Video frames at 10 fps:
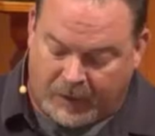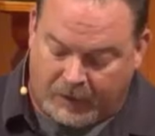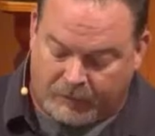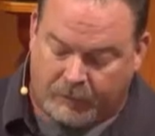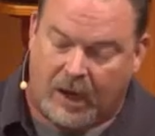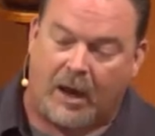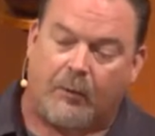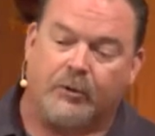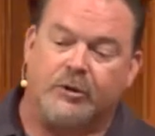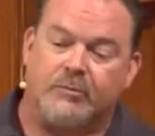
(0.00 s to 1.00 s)
of how
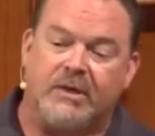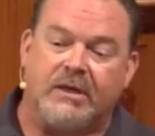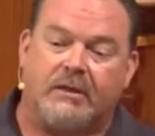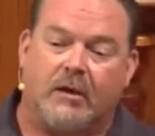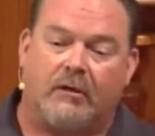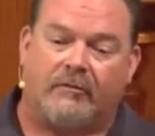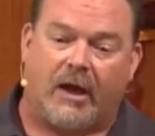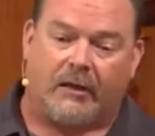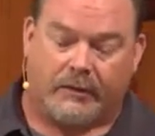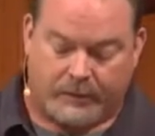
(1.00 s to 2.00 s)
we're to be
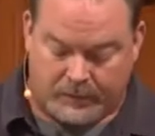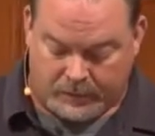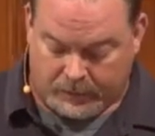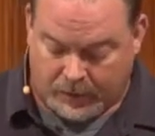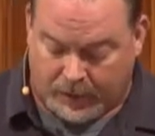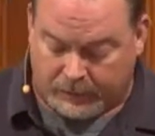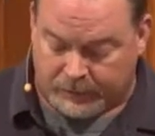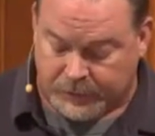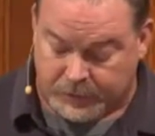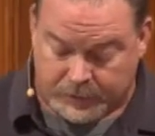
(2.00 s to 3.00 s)
nonviolent. And
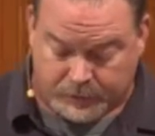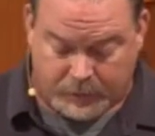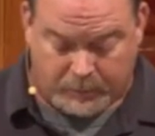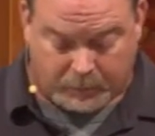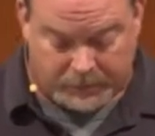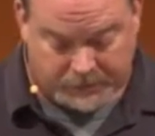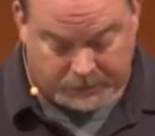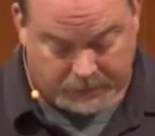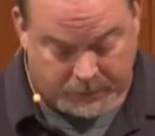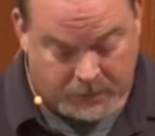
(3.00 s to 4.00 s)
there's 3 points
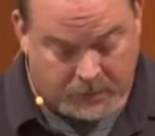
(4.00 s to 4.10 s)
to it.